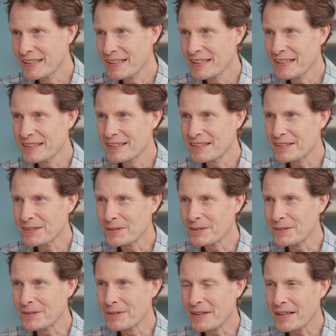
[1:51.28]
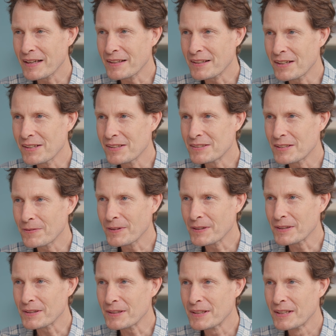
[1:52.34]
And so when I got into college, I
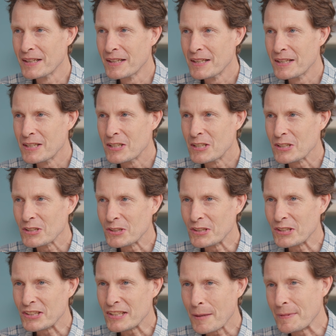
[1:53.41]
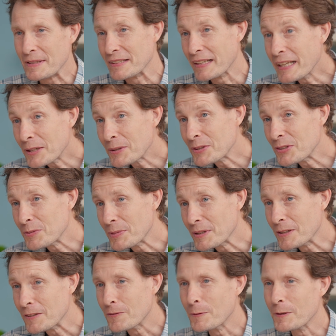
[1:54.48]
figured learning Japanese language would be
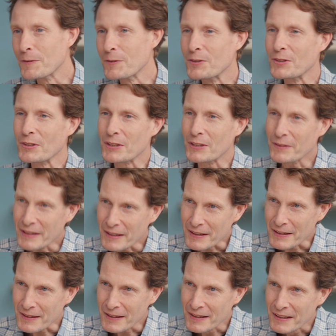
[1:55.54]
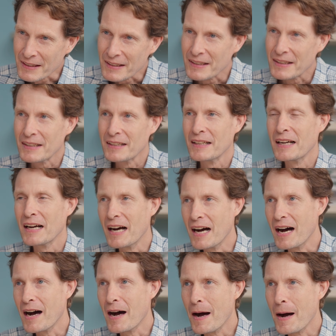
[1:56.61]
good for my future career.
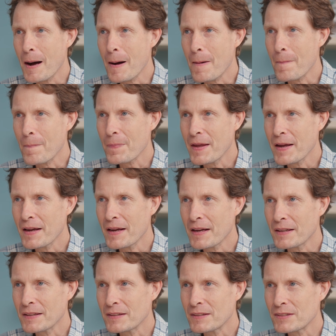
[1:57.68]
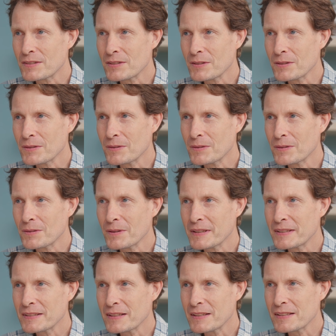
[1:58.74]
And so I
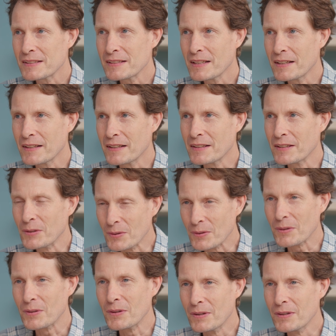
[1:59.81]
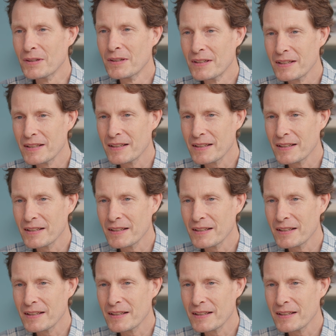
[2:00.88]
started studying Nihongo.